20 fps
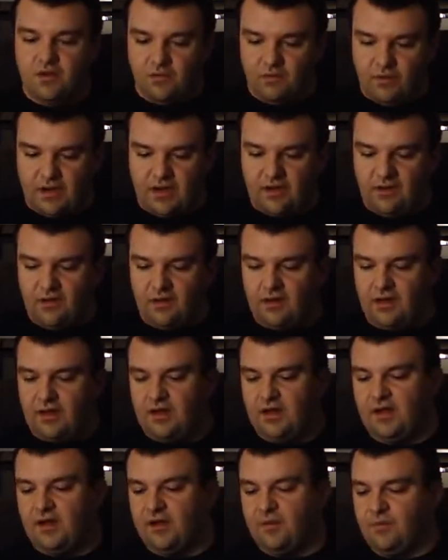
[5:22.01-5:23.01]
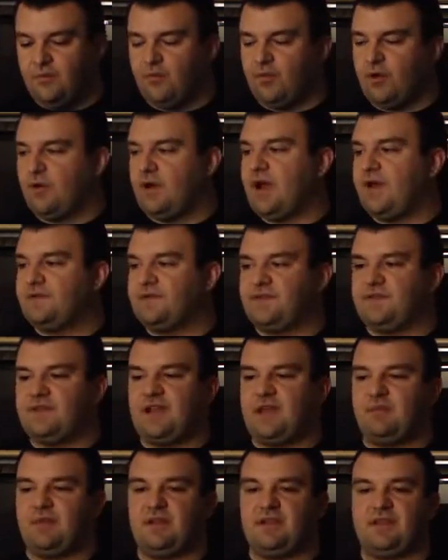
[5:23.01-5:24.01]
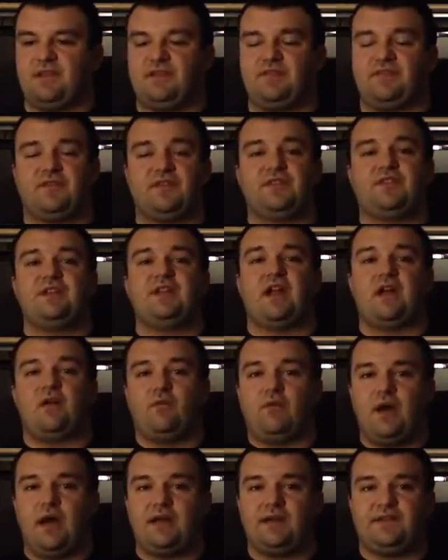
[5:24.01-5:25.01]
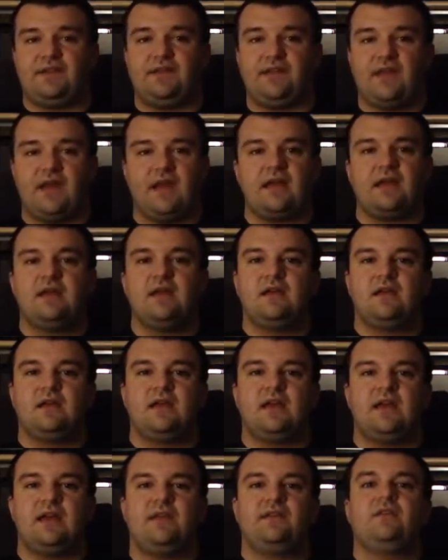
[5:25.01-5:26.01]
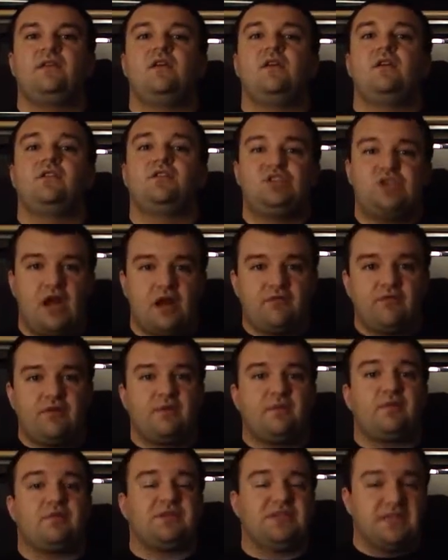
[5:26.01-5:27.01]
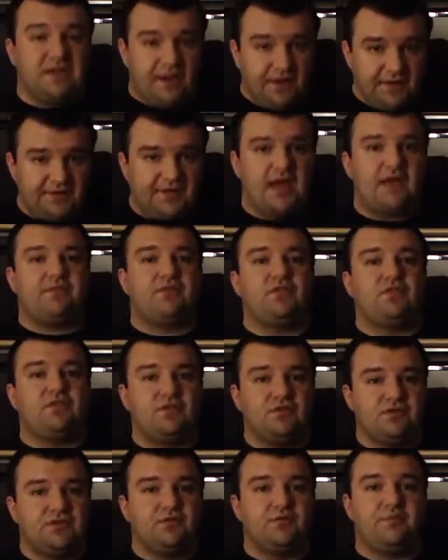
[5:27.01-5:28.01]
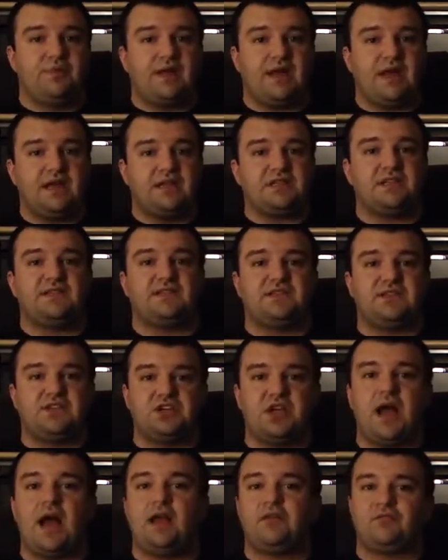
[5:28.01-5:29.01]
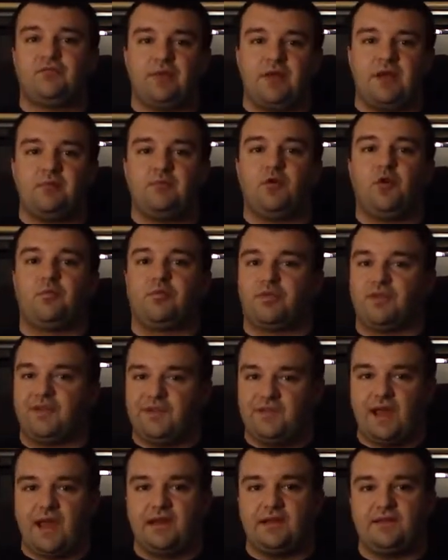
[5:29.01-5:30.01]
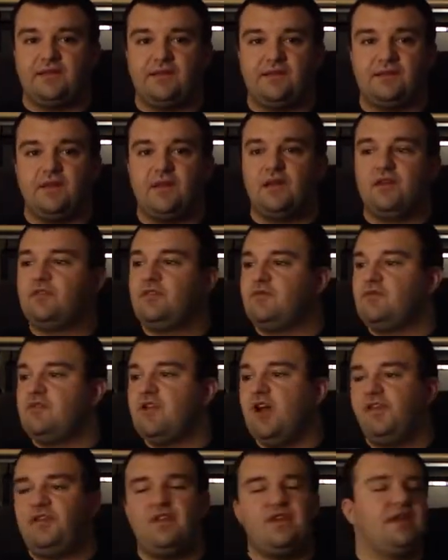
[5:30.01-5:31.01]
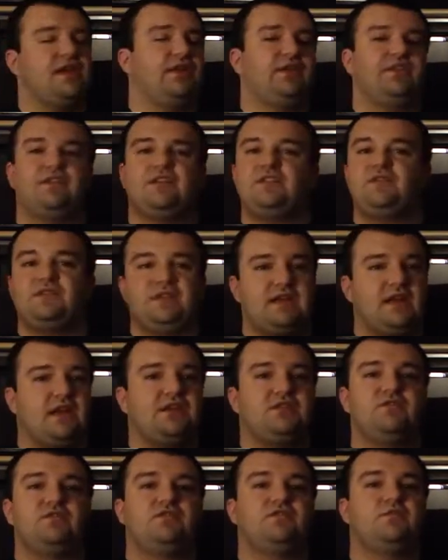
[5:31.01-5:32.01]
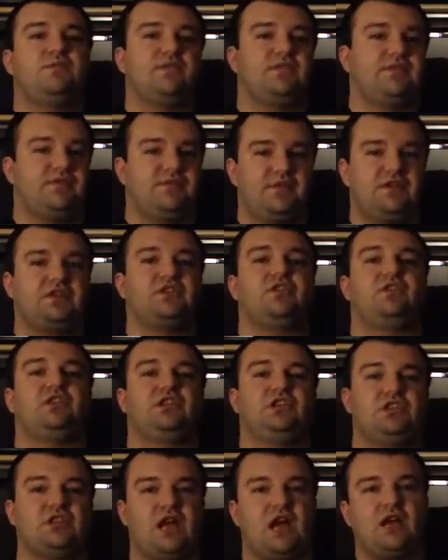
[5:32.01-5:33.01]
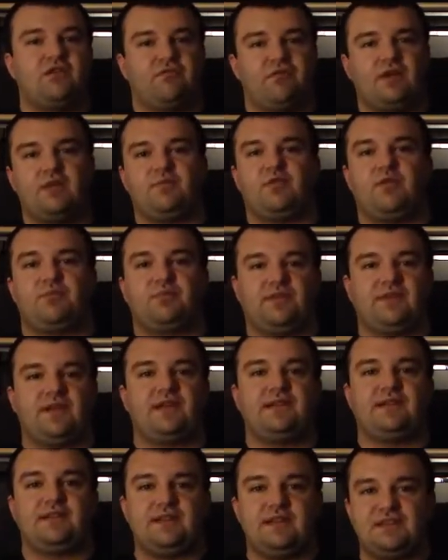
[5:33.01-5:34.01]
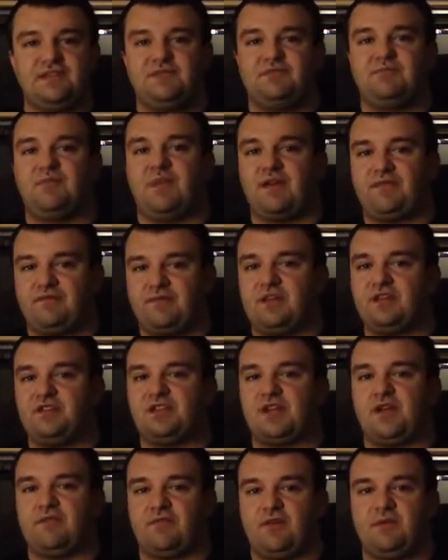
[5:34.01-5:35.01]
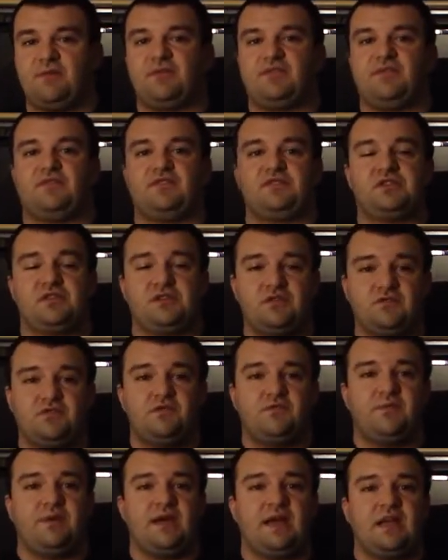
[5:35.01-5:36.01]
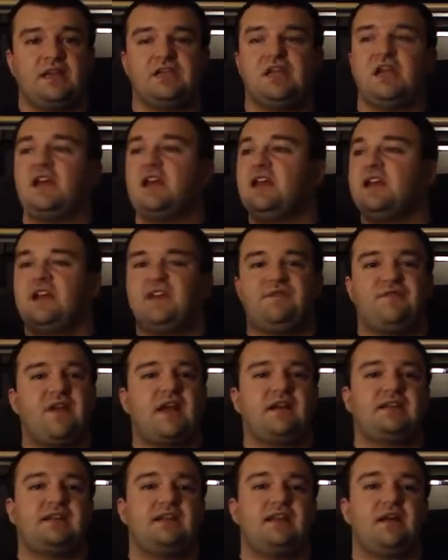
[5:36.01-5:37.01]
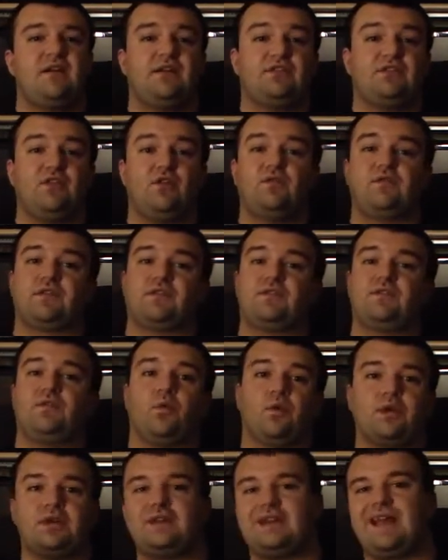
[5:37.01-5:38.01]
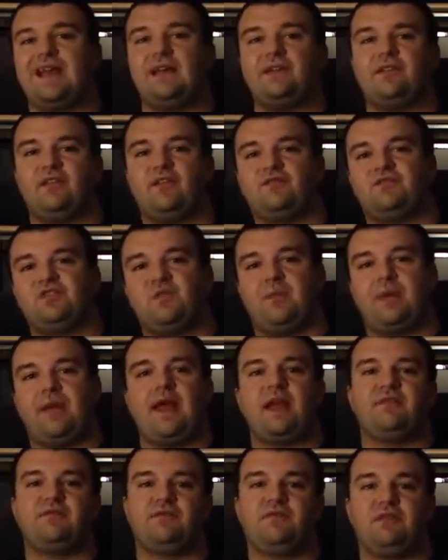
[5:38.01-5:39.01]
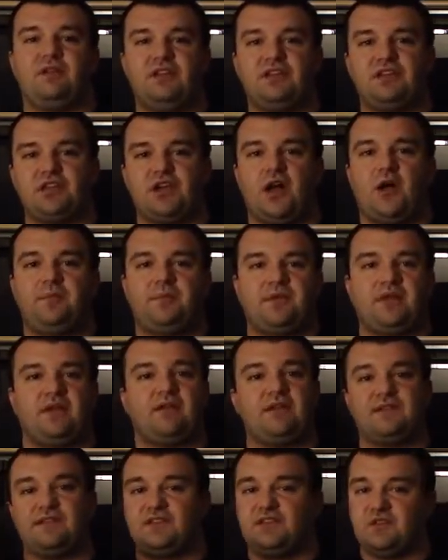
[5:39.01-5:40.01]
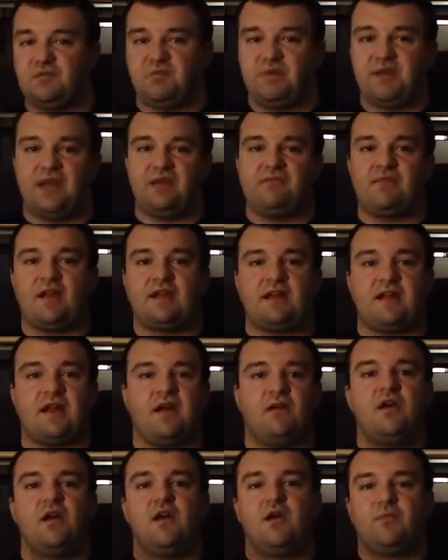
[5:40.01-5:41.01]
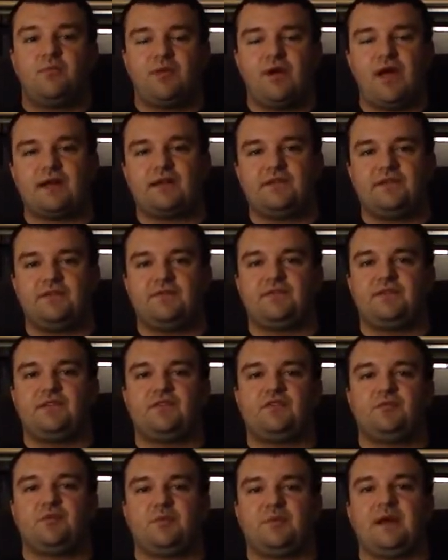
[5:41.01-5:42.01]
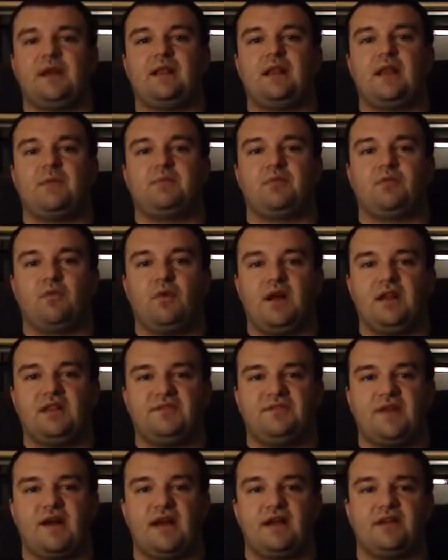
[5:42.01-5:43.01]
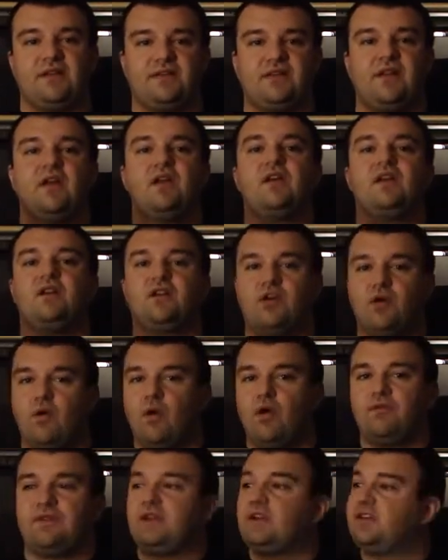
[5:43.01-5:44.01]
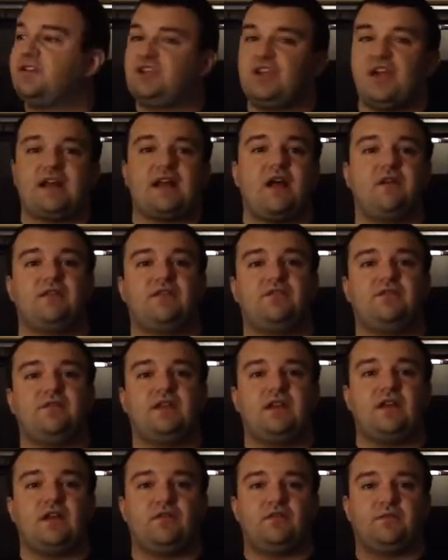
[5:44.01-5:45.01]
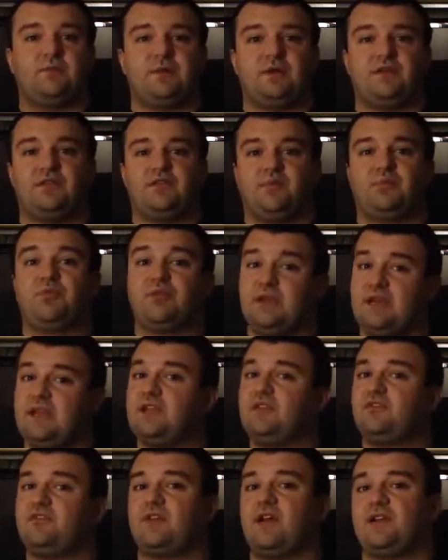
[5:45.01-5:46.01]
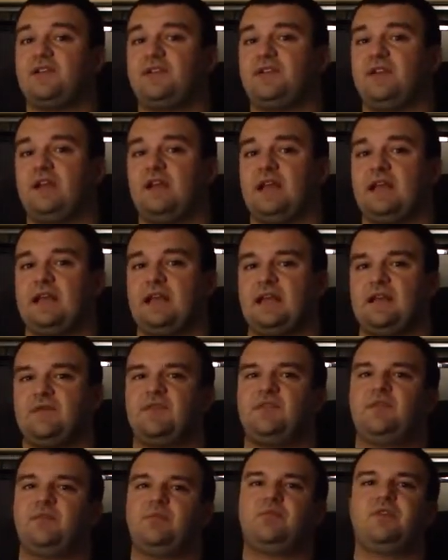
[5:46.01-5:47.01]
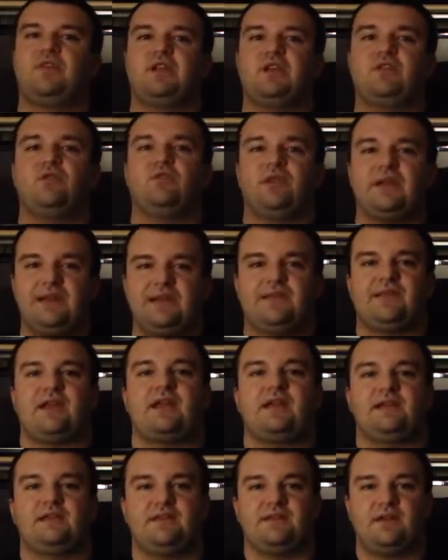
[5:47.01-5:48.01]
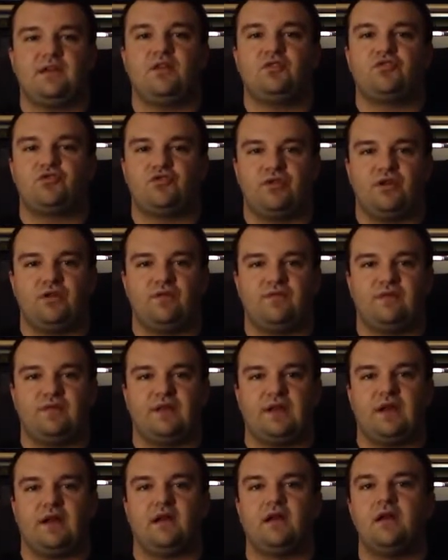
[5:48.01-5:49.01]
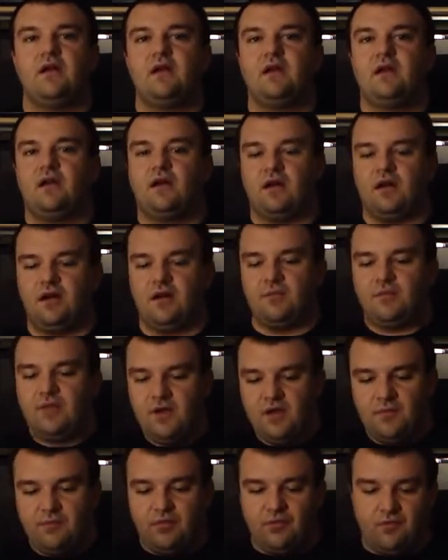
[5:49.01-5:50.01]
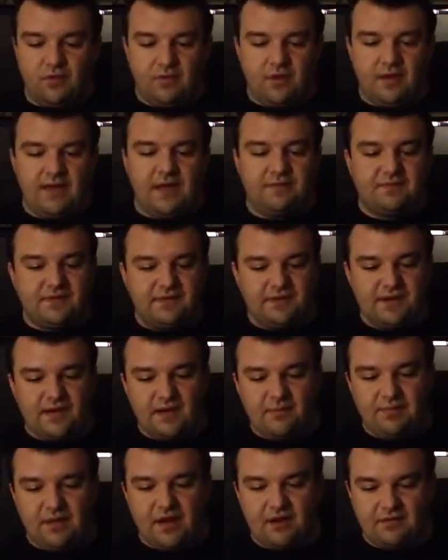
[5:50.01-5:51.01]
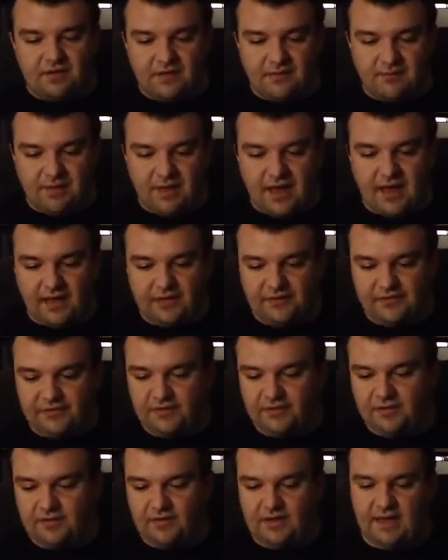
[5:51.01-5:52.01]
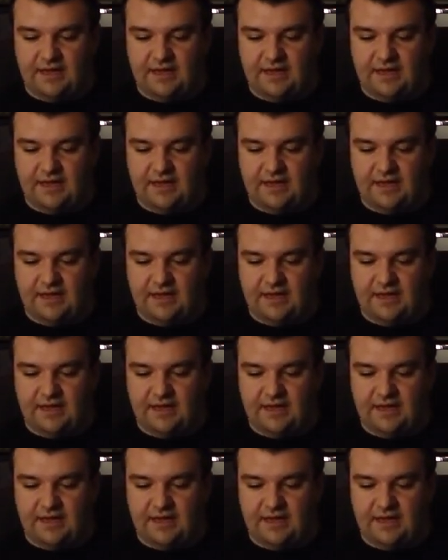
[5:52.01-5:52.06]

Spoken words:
Well, what do I have to say about this? The first thing I want to say is John Rambo does have a YouTube page. It's John Rambo Presents. So nothing else that you see on YouTube is official. John Rambo Presents is my friend John Rambo's official YouTube page. In fact, he now has over 4 days of Japan footage up there. He's in Japan right now, practicing for the Super Battle Opera qualifiers. Go over there, check out his videos, because they're pretty interesting, and they give you some pretty cool insight into the country over there. But what do I have to say about the imposter?